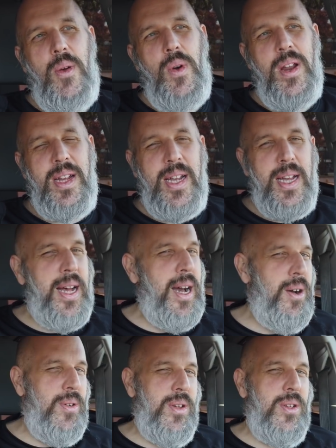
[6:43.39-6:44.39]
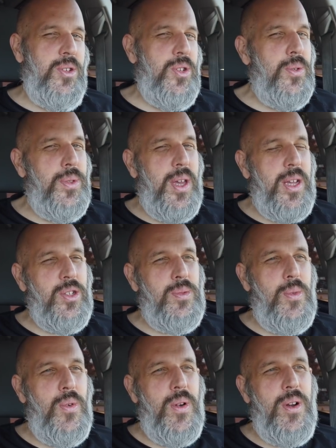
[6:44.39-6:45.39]
I want to get out and do things
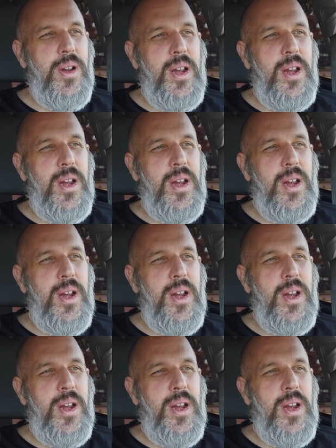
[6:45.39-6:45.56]
more.